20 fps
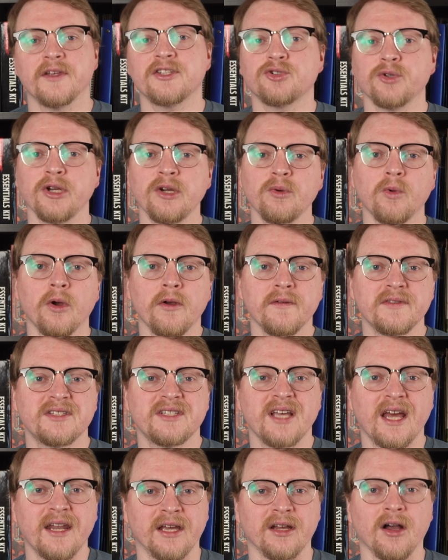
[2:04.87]
The Street Wolves
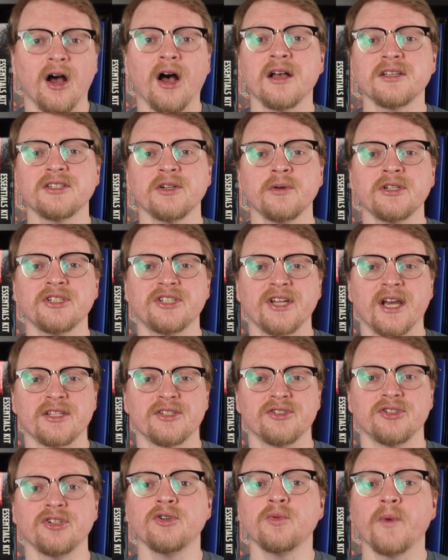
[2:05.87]
setting also
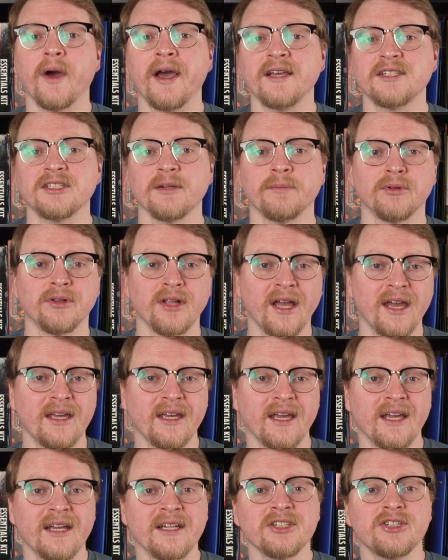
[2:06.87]
injects new ways to
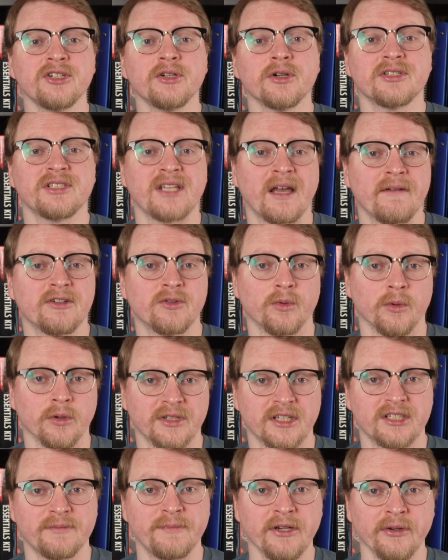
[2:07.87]
play into your Savage
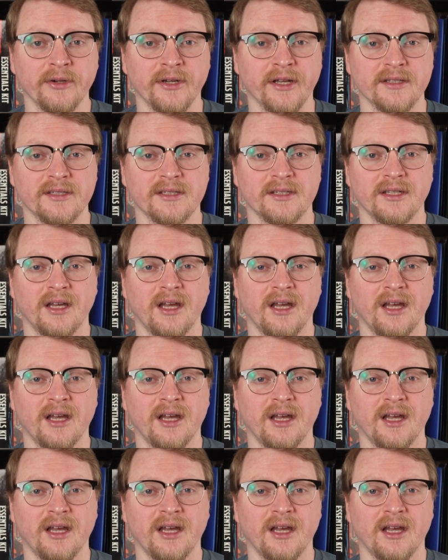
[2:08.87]
Worlds experience.